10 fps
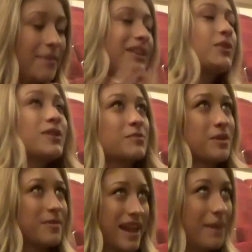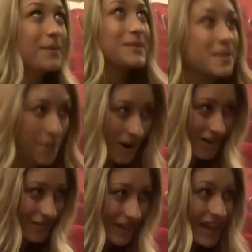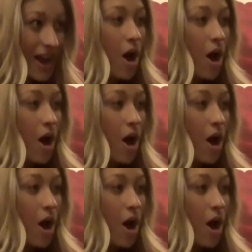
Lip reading: I mean, it's always with me. Epilepsy is a part of me,